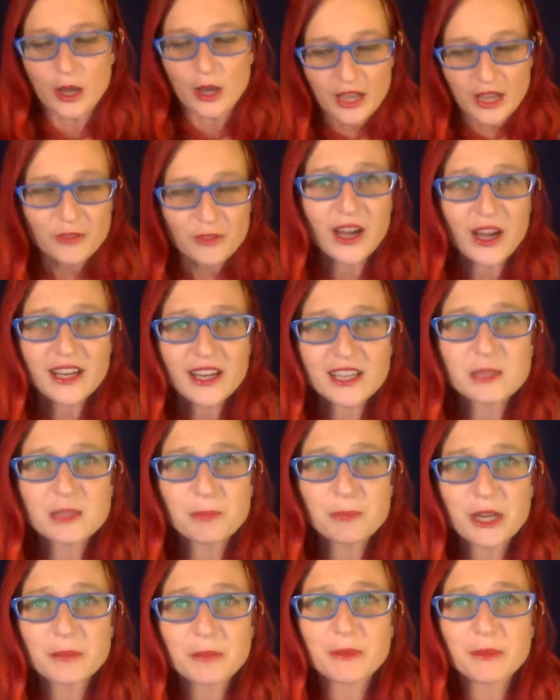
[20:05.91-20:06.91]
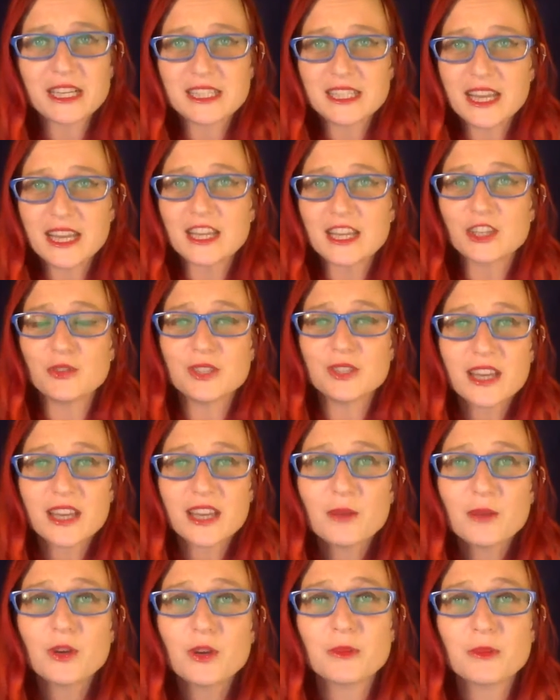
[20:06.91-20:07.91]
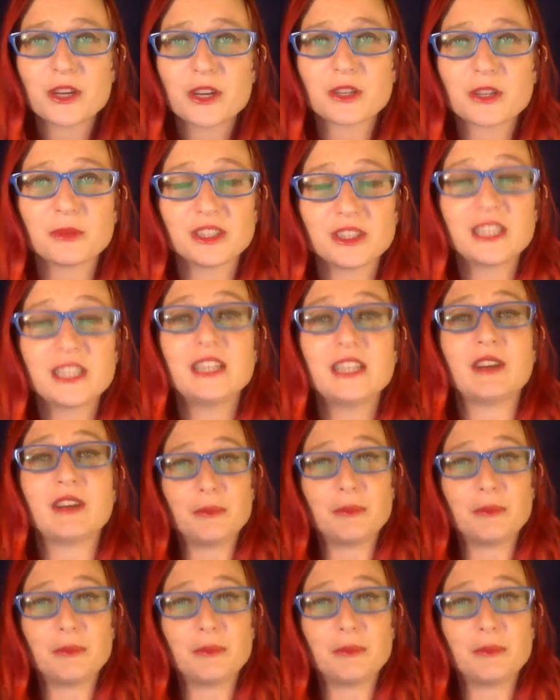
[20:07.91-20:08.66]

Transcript: If I got to pick my date, you damn well better believe I